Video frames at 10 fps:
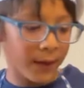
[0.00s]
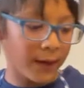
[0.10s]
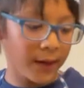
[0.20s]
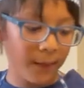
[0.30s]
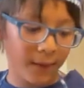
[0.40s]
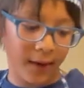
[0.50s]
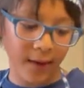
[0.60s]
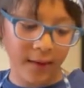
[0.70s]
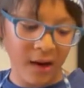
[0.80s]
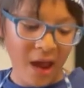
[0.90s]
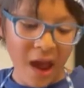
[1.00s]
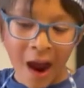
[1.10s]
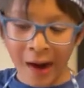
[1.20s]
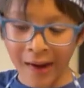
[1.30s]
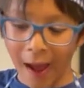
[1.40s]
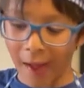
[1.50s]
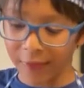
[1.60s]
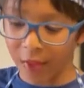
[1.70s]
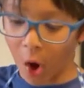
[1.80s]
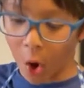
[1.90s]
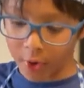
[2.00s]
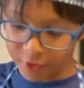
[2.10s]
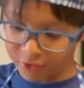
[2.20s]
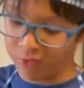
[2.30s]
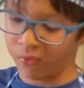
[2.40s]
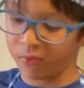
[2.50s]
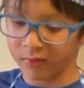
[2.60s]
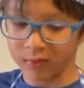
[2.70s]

medium heat and add the orange juice.